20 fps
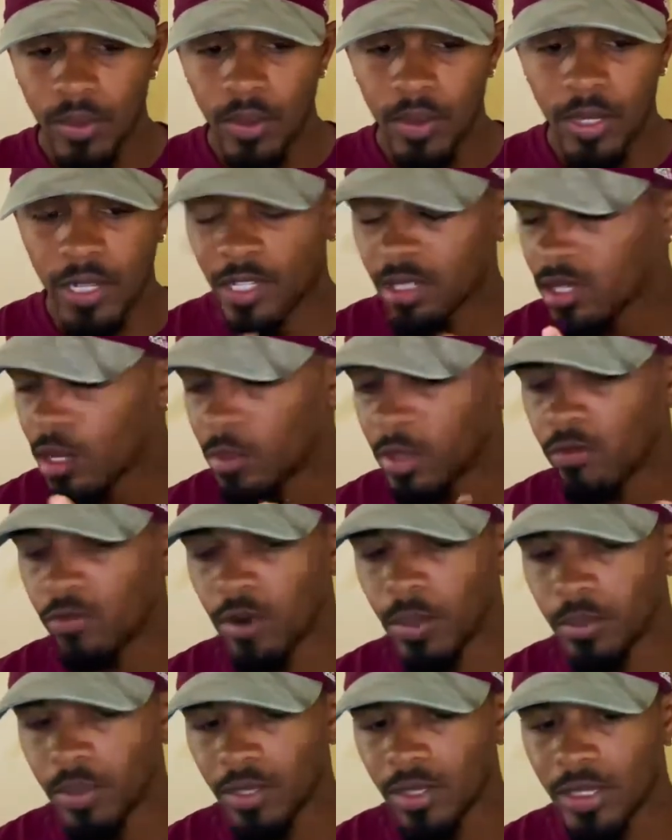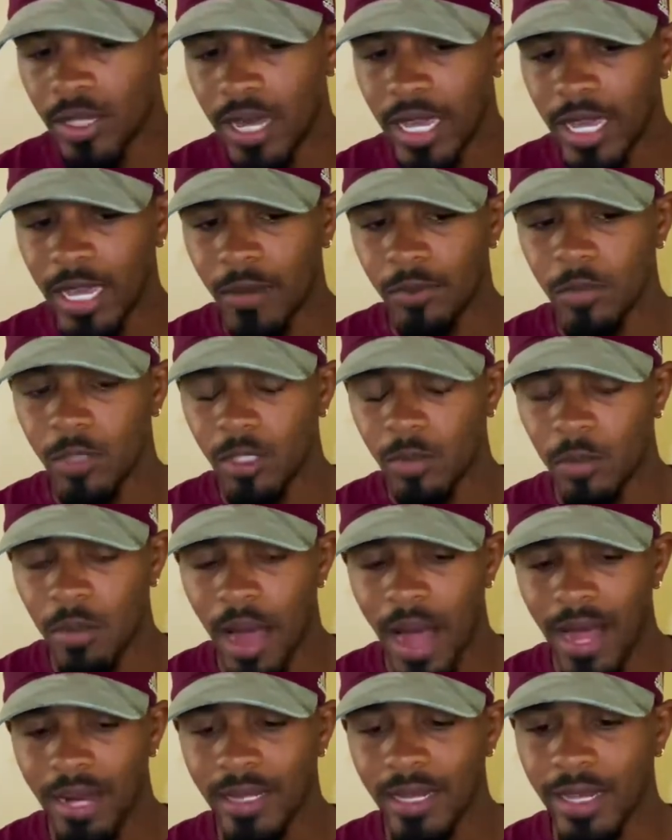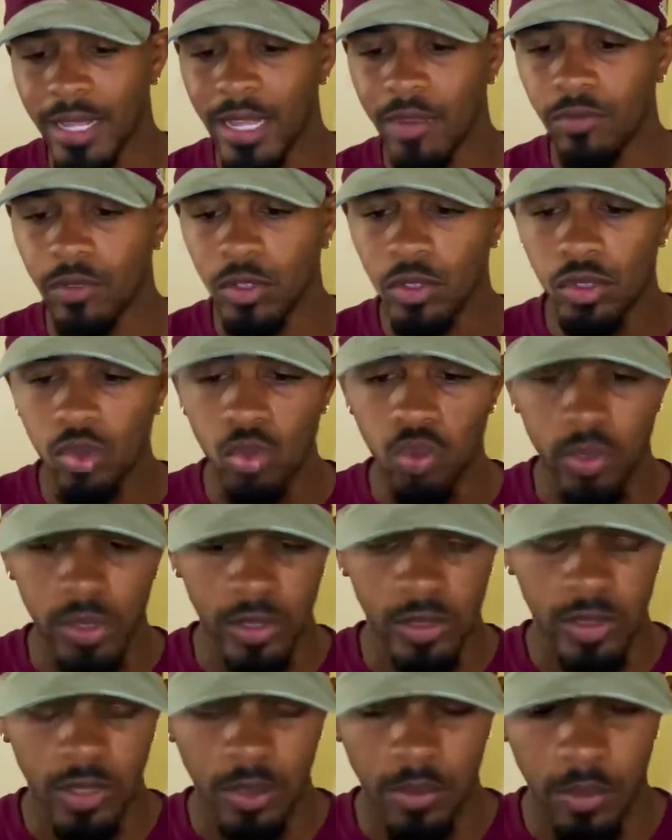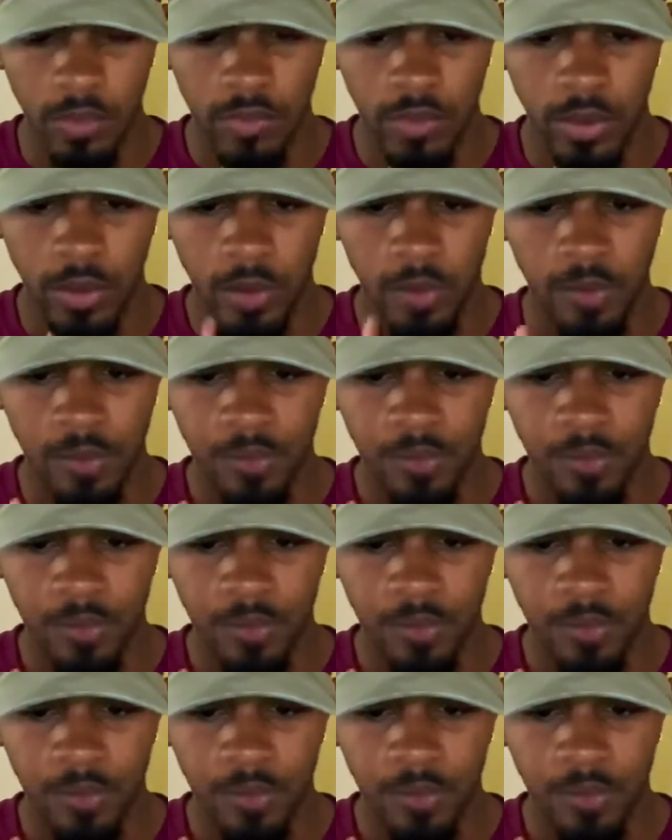He's coming from the same spot that Evan Stewart is coming from.